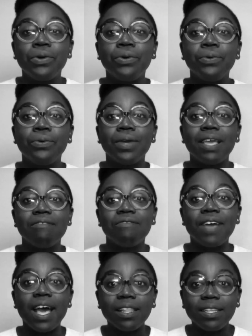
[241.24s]
who can
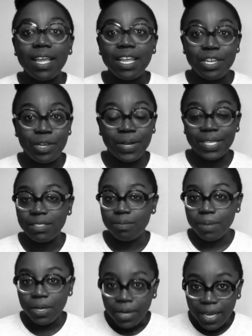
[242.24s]
validate your
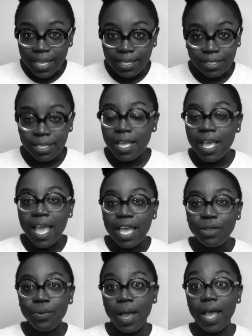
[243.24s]
experience,
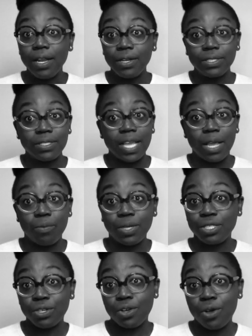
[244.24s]
and who understand
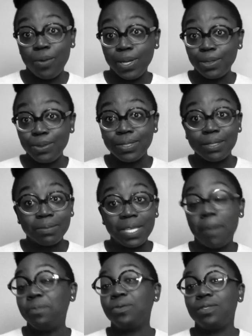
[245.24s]
what you're going through,
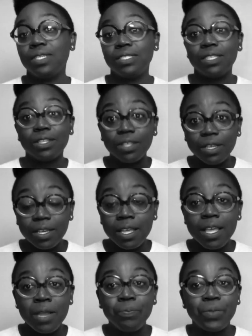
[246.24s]
sometimes with just a look
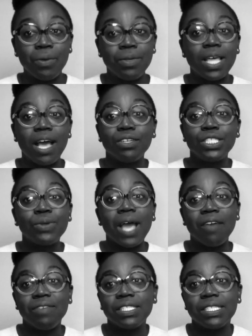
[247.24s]
and without you
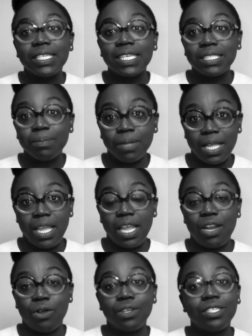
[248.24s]
having to
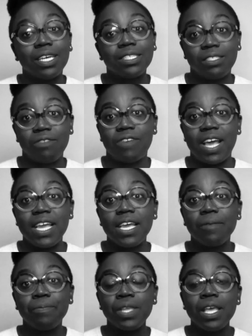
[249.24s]
explain or justify
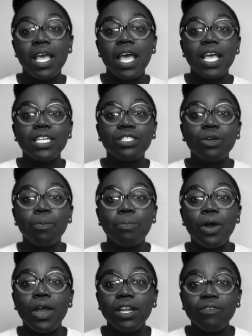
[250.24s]
it. And so
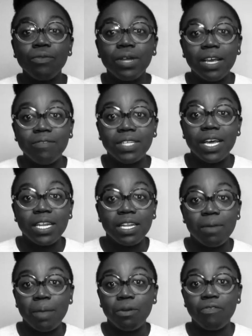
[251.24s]
part of what I've done in
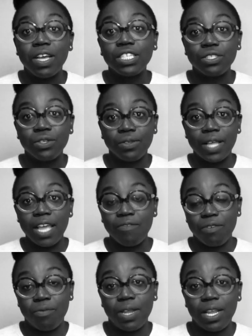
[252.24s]
my professional
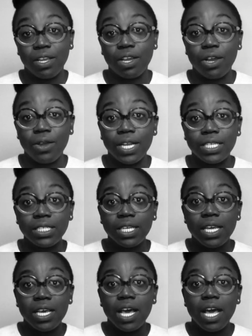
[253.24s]
life and what I encourage
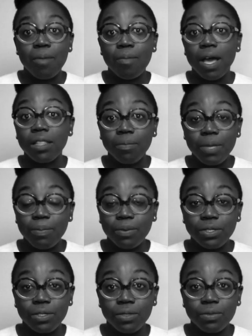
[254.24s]
other people
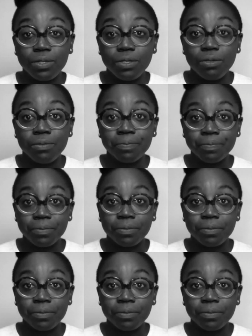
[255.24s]
to do too